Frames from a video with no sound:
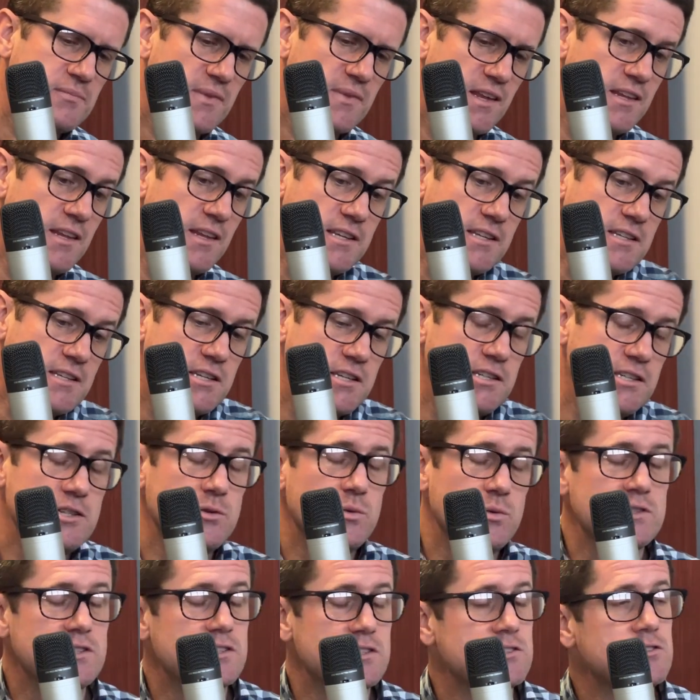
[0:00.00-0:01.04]
that's essentially
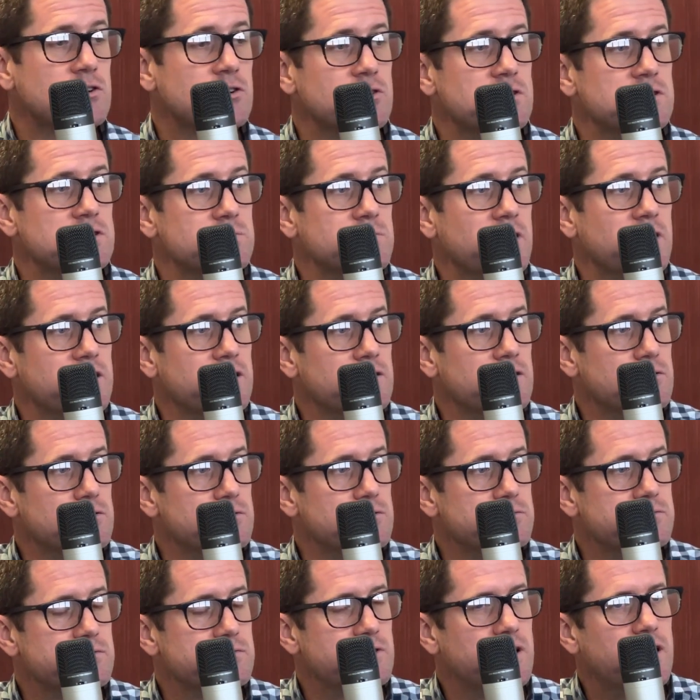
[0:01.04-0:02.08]
what the star is made of.
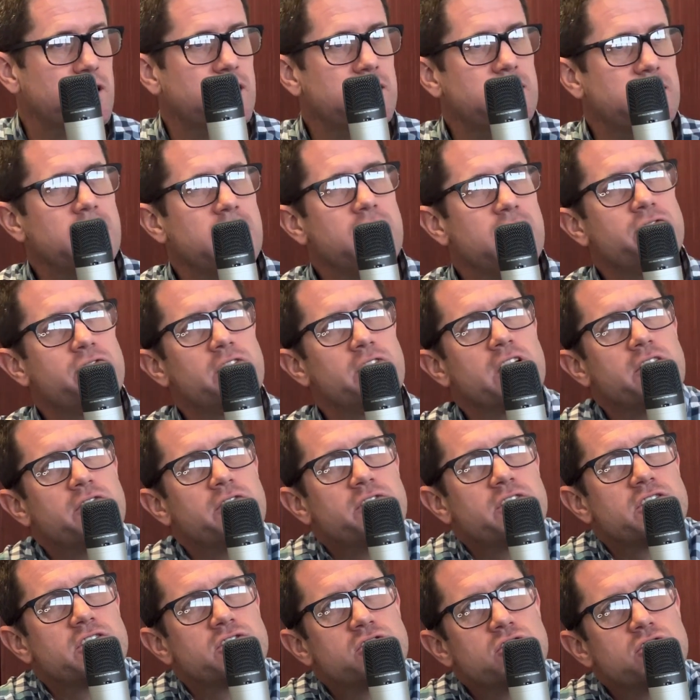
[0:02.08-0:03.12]
And if
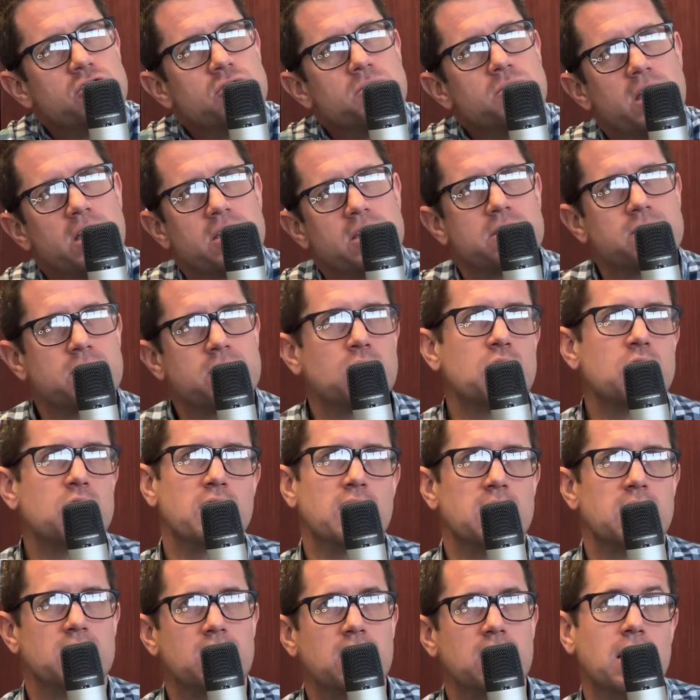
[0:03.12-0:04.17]
it's too massive, it will
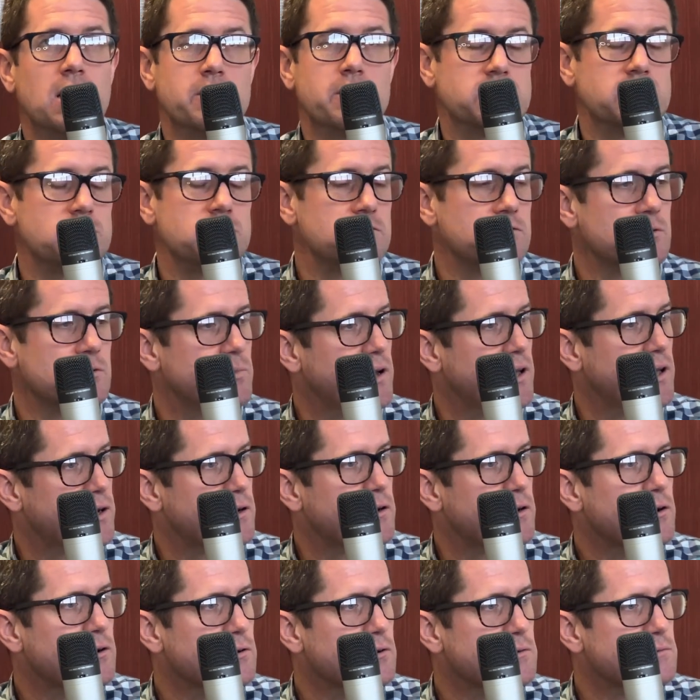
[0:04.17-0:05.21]
collapse into a black
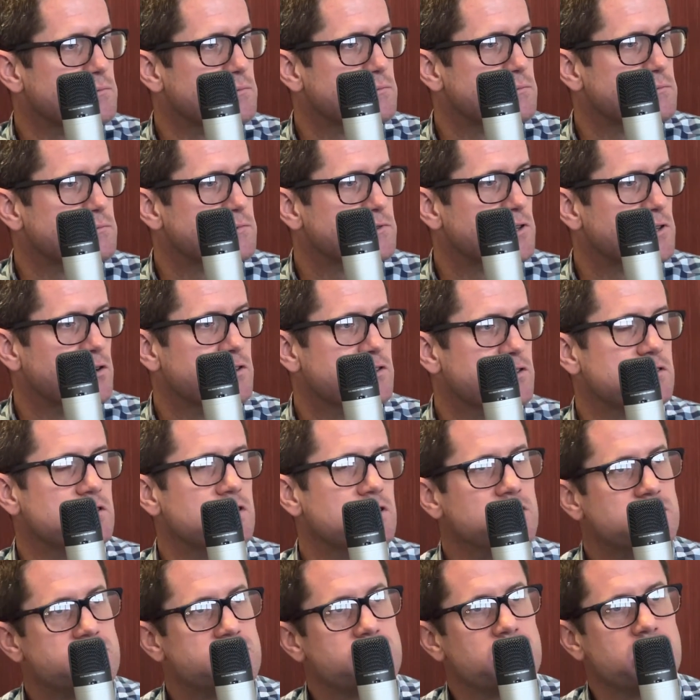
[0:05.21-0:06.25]
hole. So it's
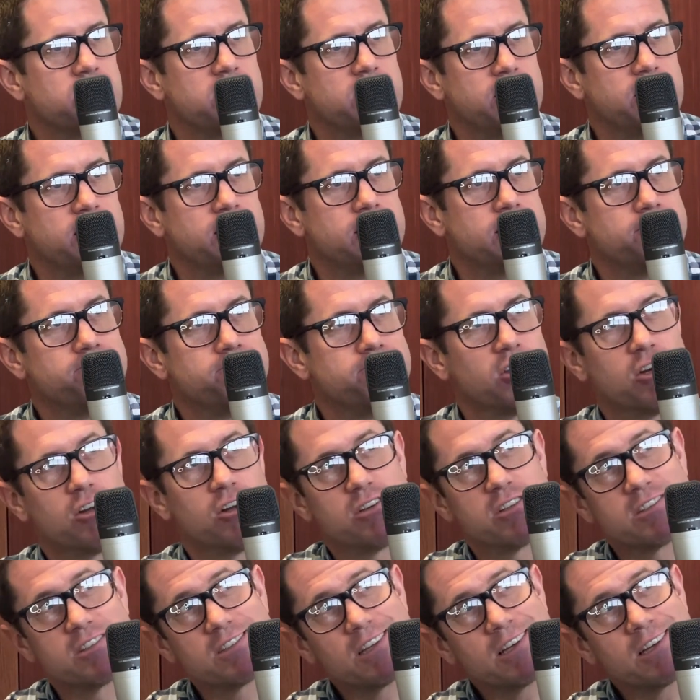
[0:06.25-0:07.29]
literally,
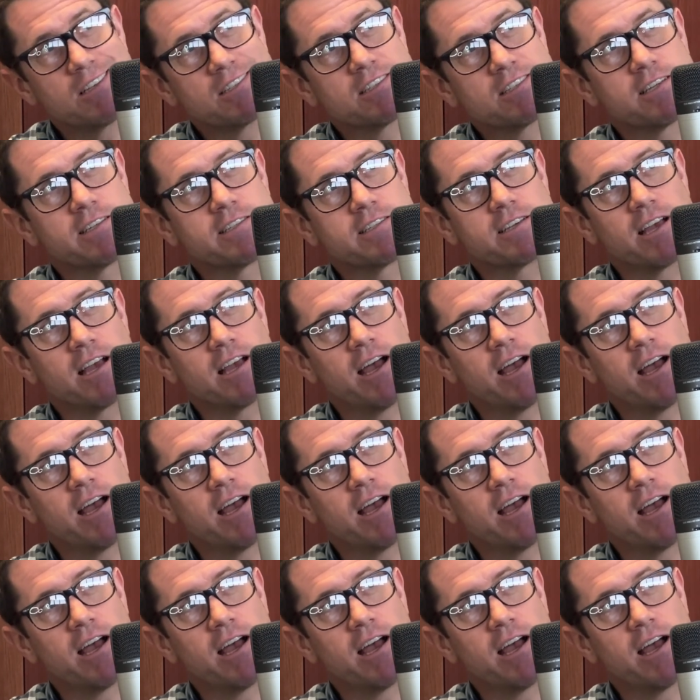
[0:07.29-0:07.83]
it's things that